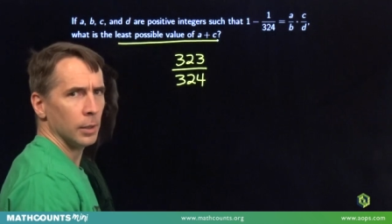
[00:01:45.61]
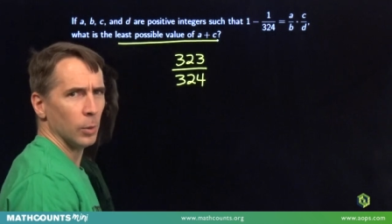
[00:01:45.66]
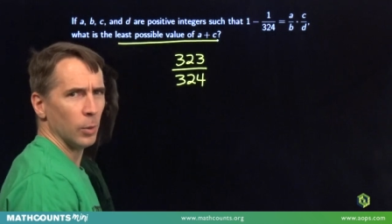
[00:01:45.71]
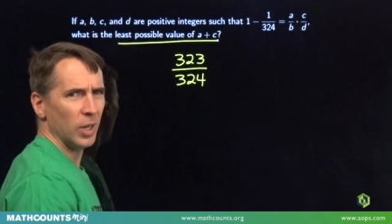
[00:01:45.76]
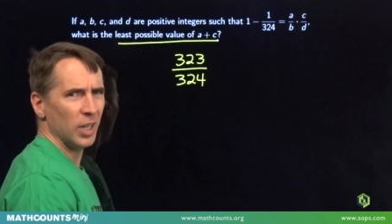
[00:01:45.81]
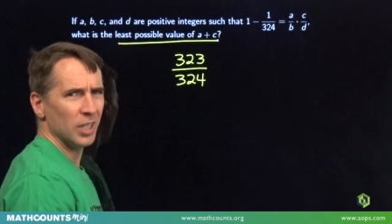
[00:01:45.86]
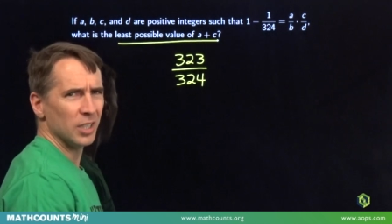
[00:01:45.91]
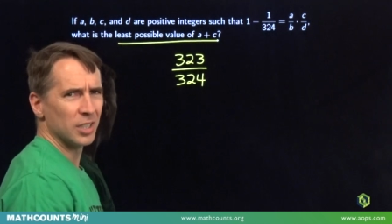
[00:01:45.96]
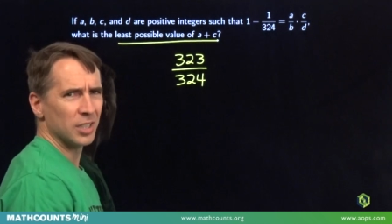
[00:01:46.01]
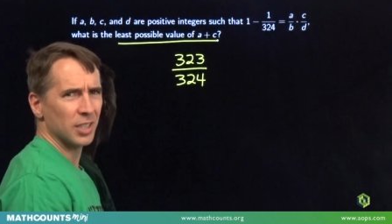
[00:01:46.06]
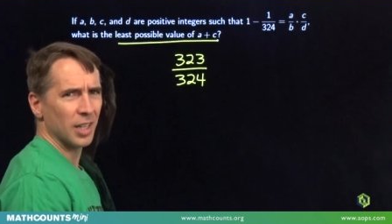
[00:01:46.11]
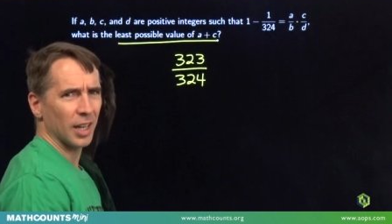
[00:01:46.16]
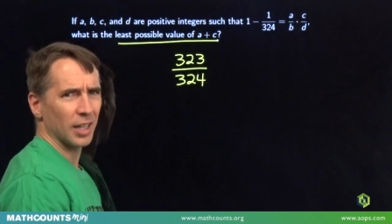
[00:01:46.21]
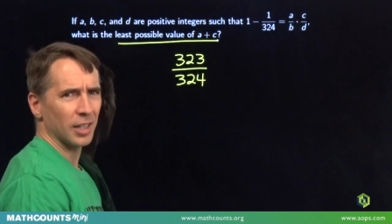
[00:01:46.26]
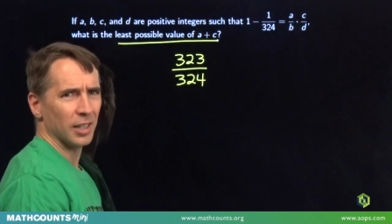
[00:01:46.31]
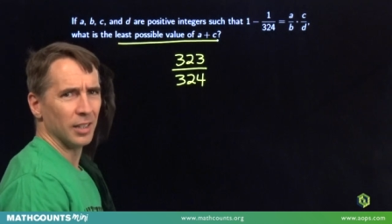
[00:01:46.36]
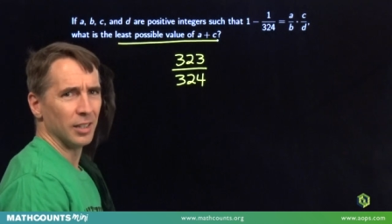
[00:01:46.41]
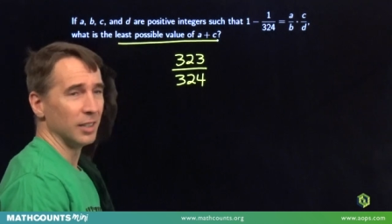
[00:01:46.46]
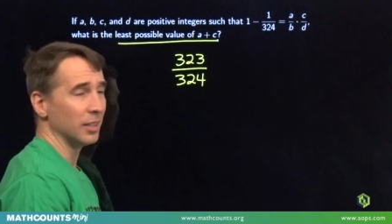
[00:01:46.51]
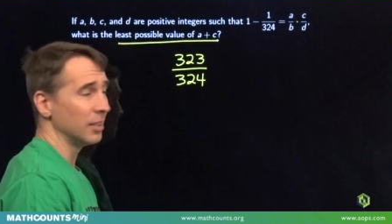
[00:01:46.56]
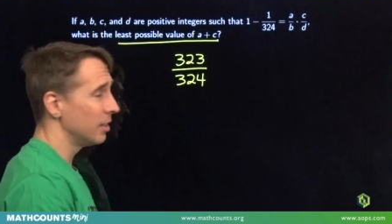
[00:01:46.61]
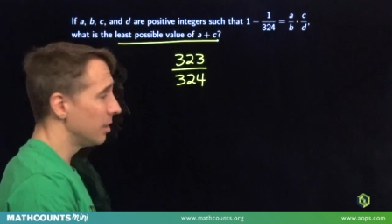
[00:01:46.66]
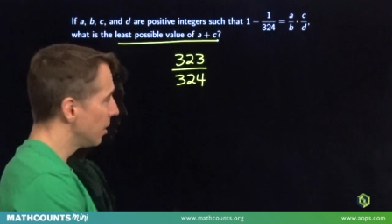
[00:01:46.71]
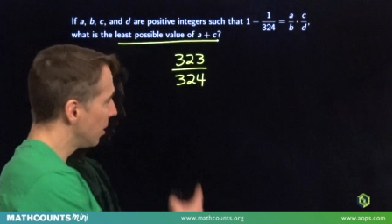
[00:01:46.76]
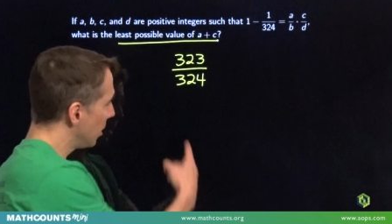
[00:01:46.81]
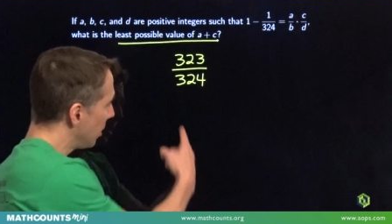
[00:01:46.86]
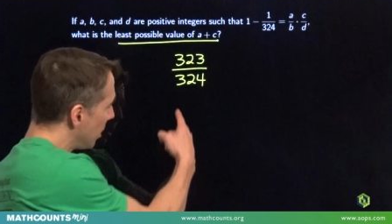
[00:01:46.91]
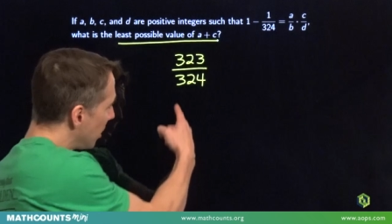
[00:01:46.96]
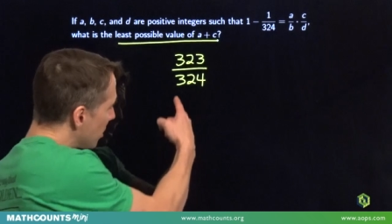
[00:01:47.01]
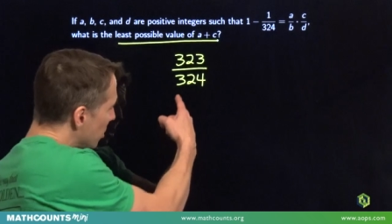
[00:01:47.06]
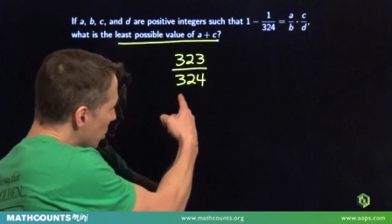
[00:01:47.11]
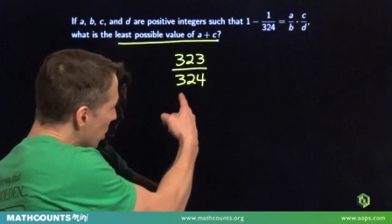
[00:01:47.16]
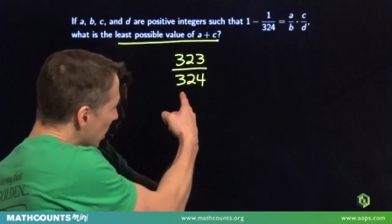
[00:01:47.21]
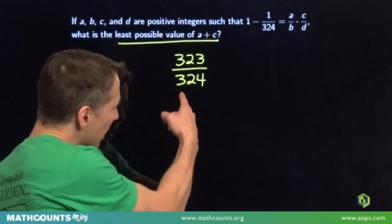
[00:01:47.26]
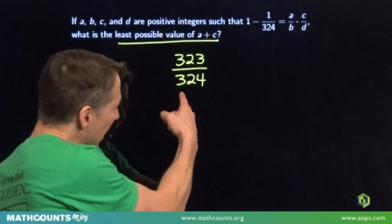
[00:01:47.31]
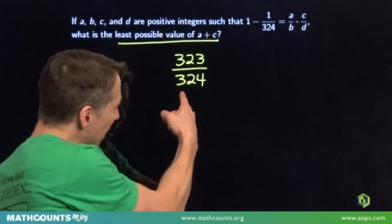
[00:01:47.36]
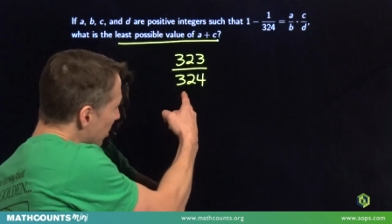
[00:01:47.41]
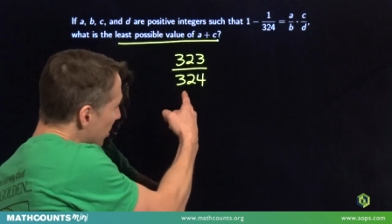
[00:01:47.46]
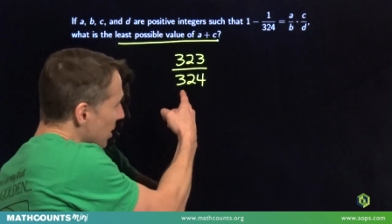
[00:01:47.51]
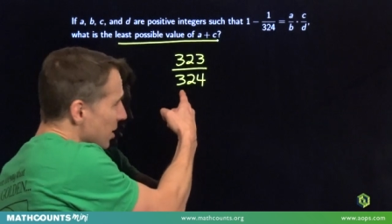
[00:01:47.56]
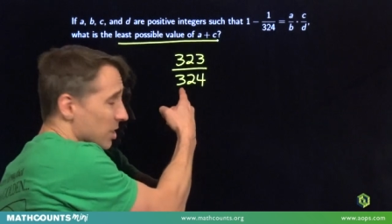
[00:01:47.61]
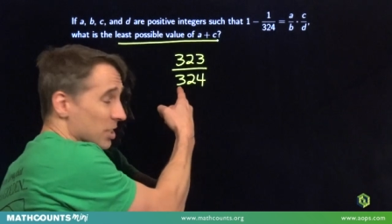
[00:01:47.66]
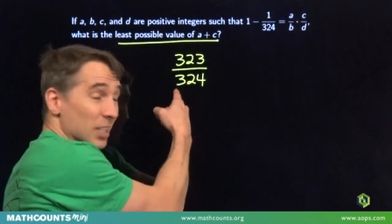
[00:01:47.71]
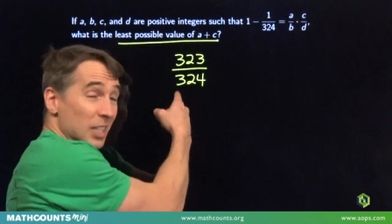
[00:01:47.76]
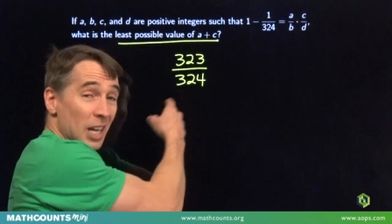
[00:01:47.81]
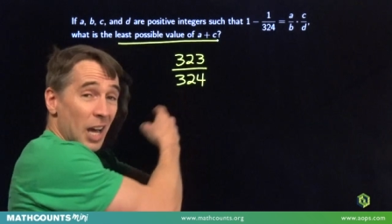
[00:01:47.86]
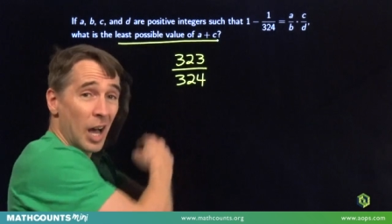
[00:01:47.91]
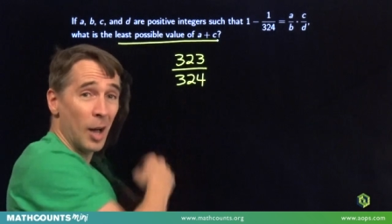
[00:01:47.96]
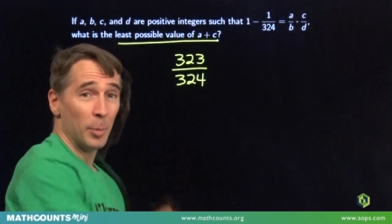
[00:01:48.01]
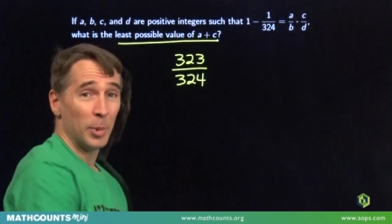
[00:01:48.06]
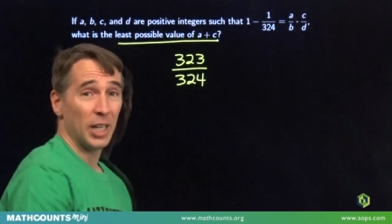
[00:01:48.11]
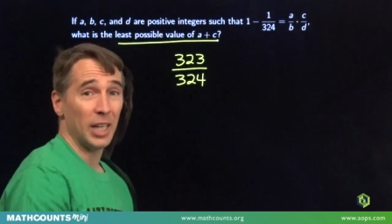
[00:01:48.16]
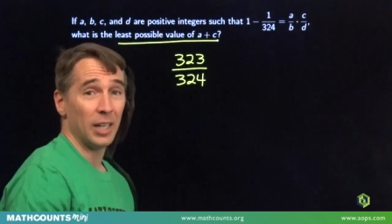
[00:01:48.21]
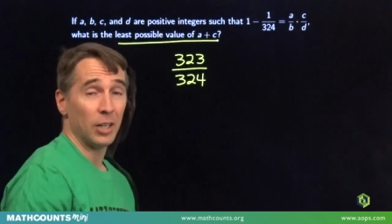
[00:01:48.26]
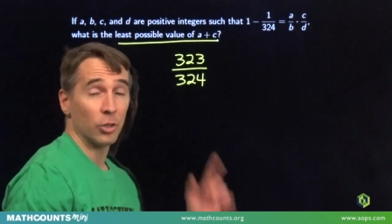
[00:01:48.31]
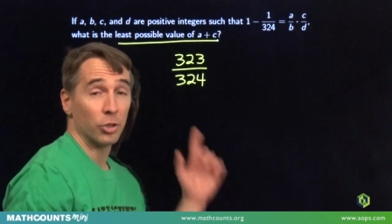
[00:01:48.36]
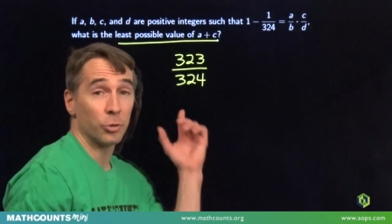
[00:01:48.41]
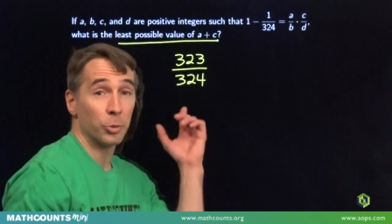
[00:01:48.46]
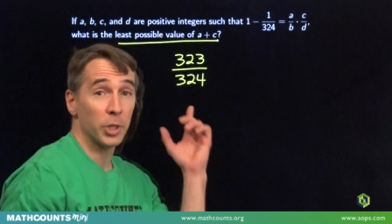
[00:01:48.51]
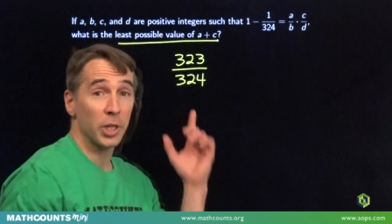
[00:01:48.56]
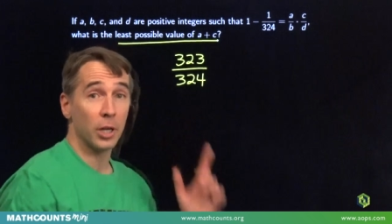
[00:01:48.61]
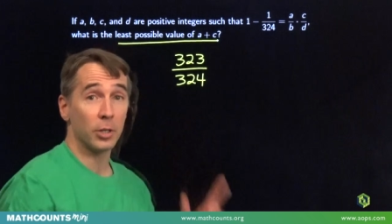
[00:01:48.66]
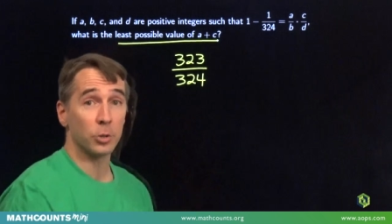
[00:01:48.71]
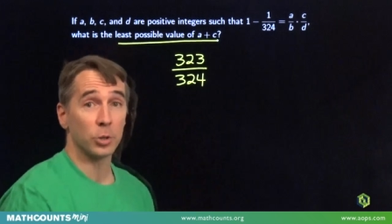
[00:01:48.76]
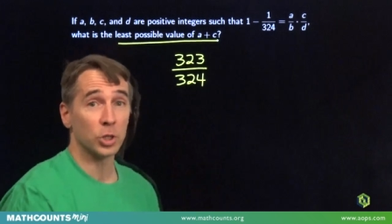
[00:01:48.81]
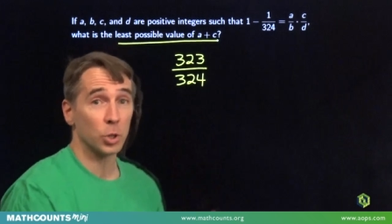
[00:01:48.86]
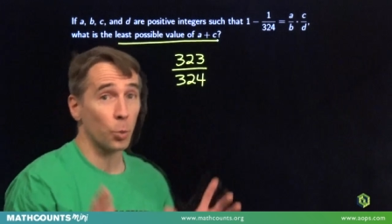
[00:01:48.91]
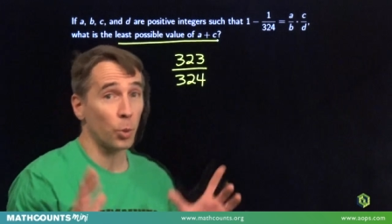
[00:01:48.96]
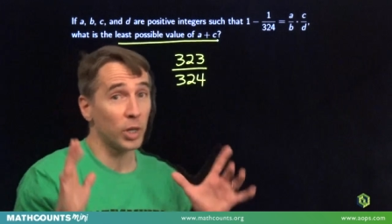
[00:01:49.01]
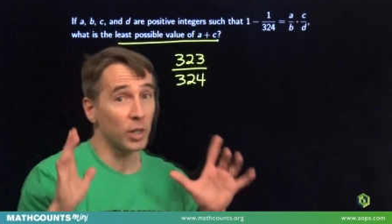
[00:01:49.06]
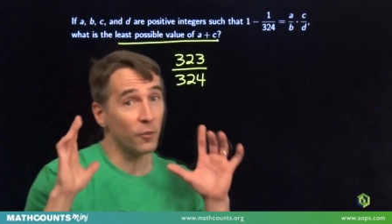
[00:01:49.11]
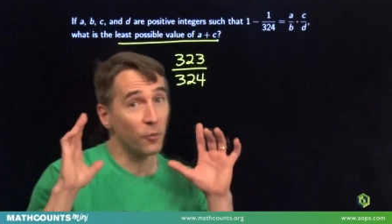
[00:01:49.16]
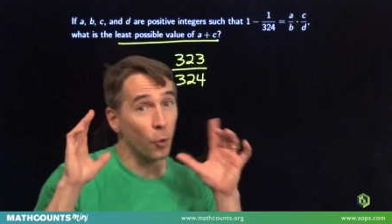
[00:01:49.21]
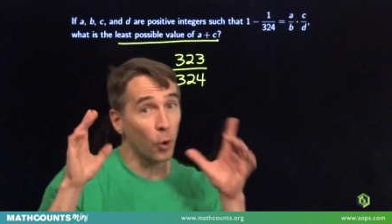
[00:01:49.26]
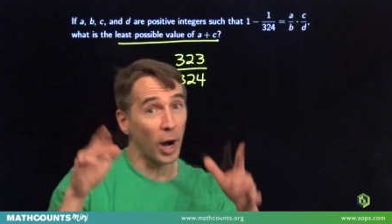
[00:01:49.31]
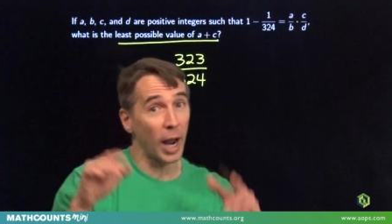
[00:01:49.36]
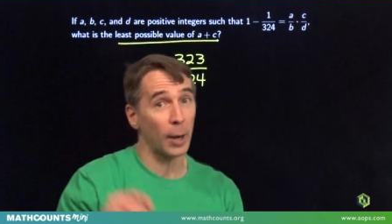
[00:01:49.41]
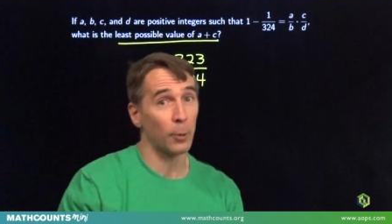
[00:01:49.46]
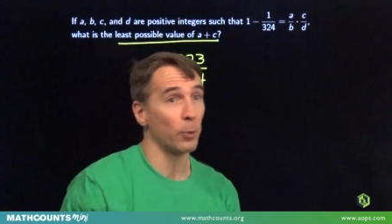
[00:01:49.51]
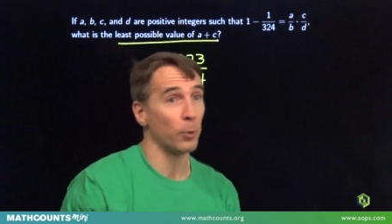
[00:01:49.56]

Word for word: Wait a second. Check out this denominator, 324. I